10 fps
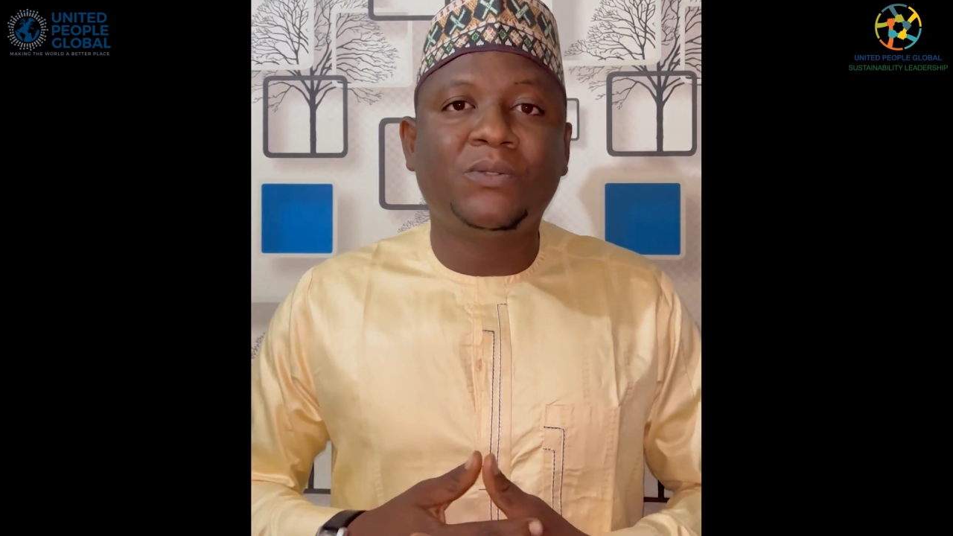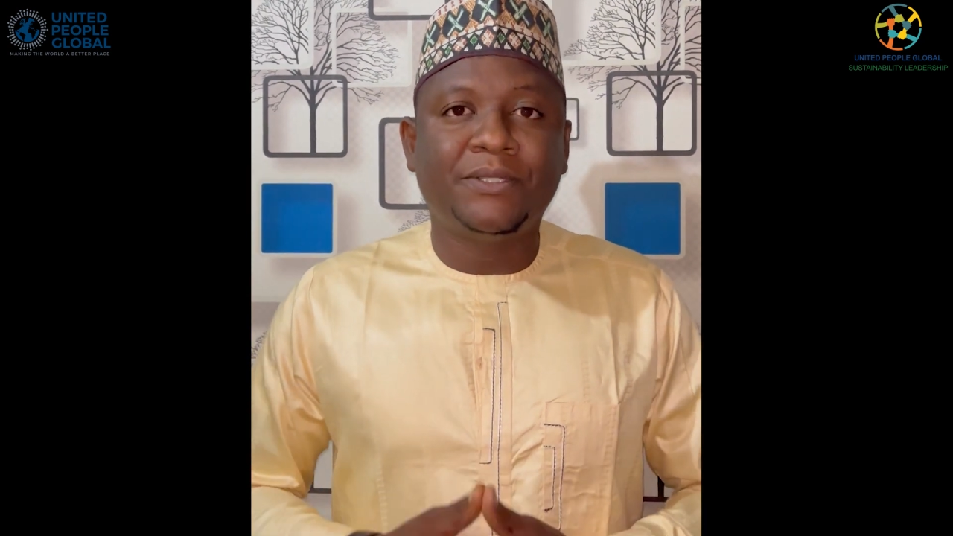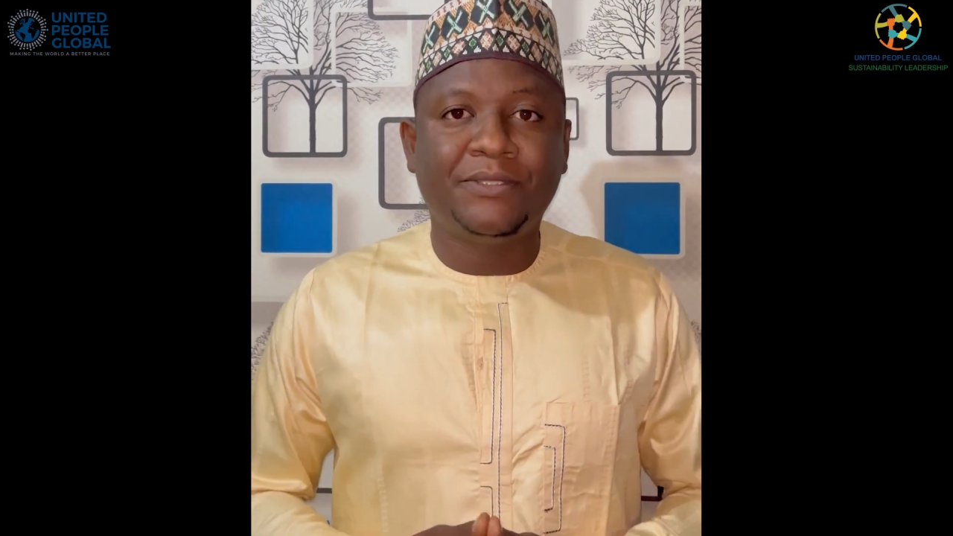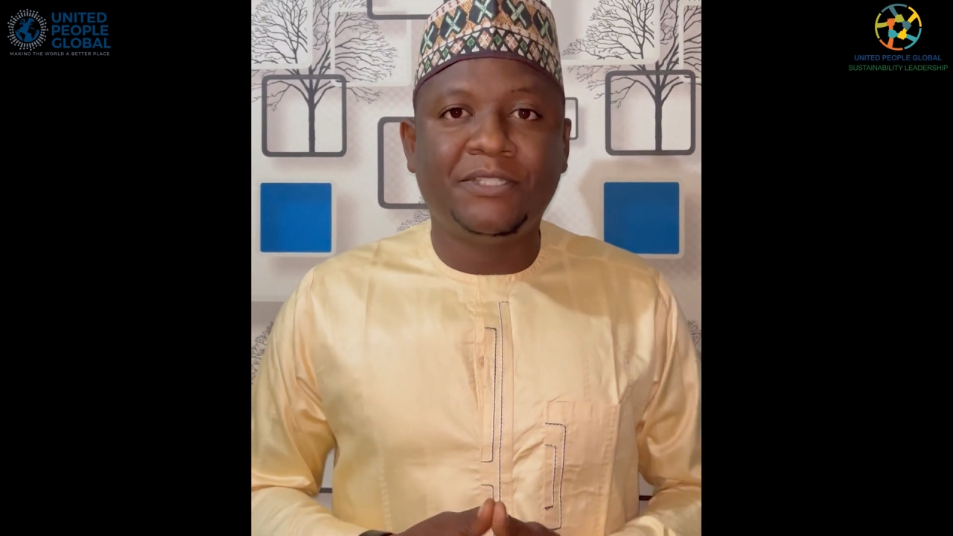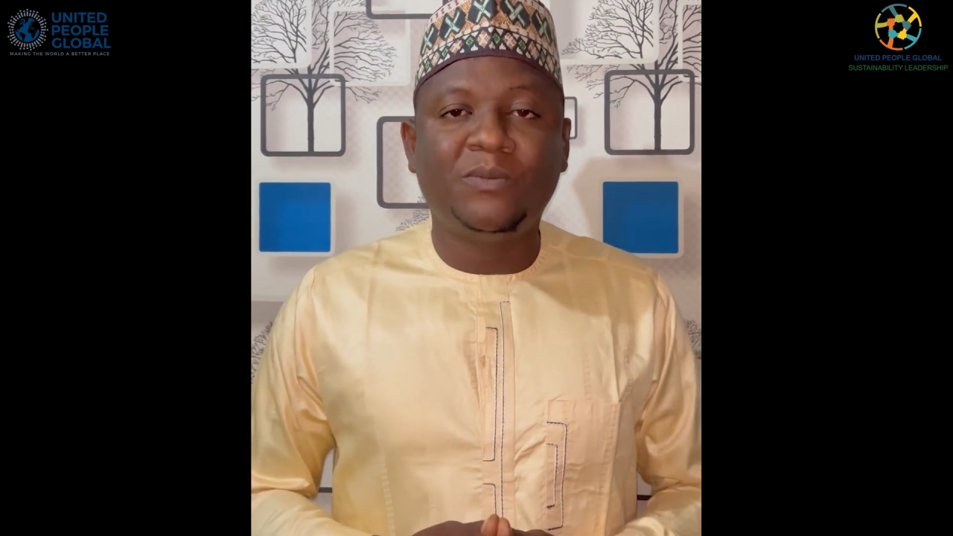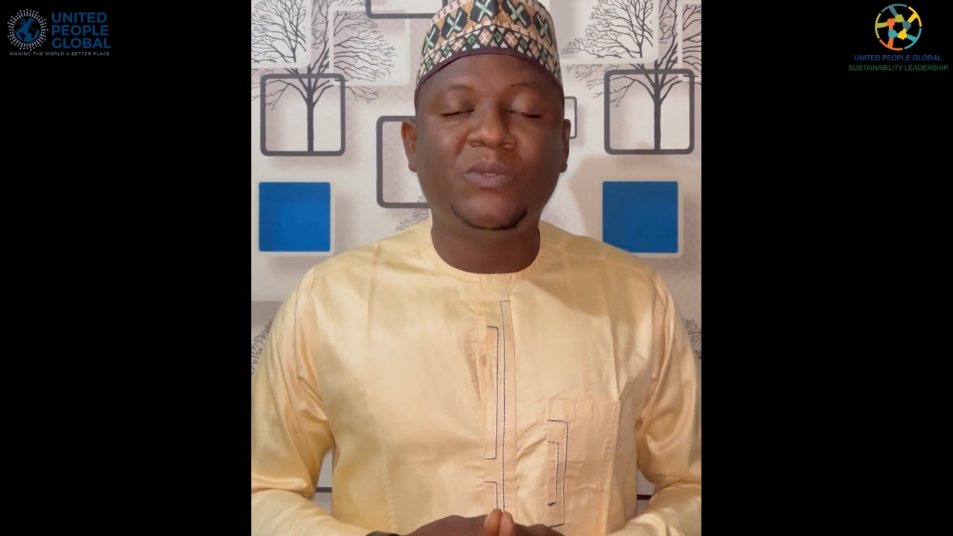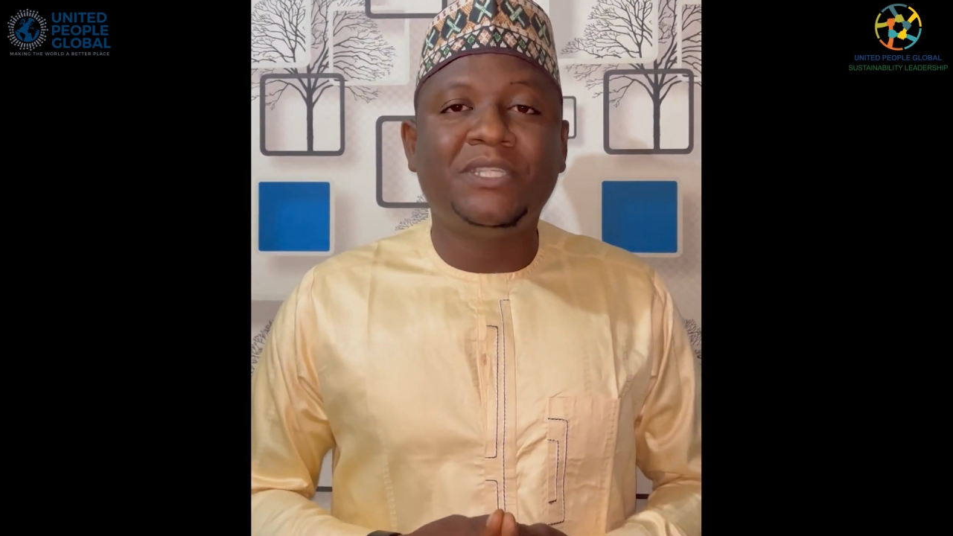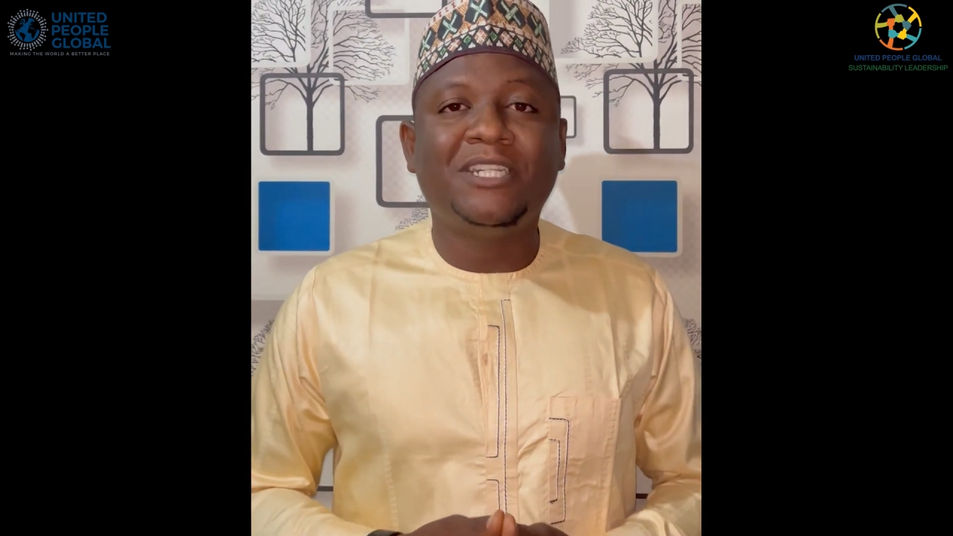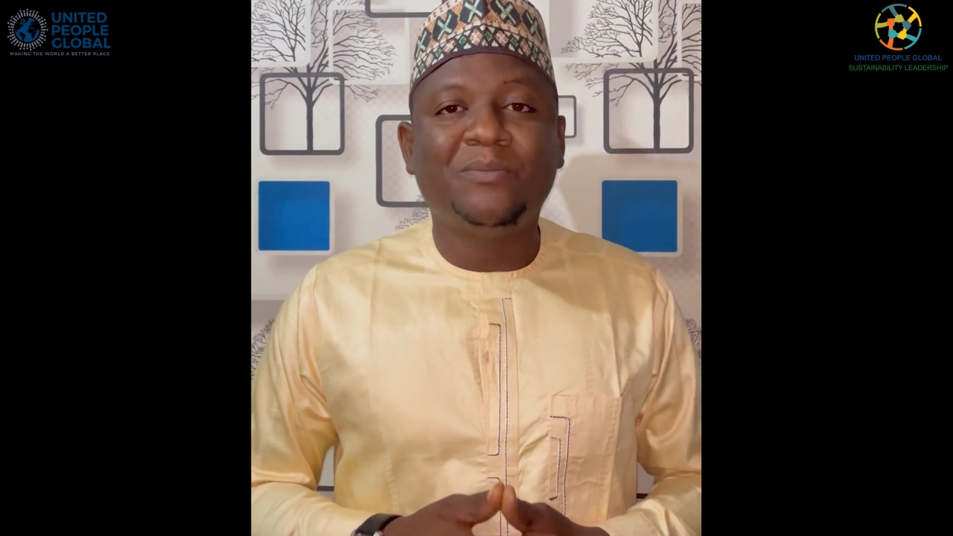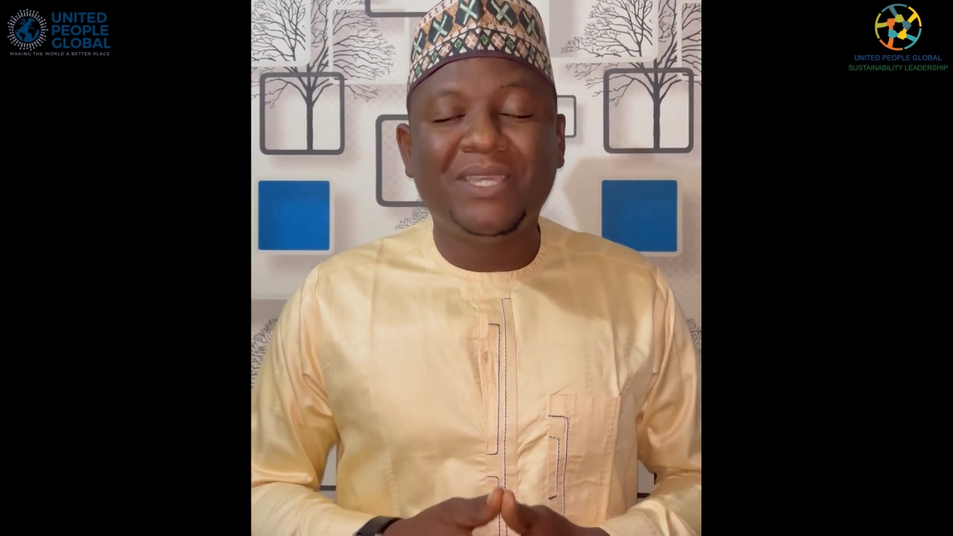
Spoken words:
contribute in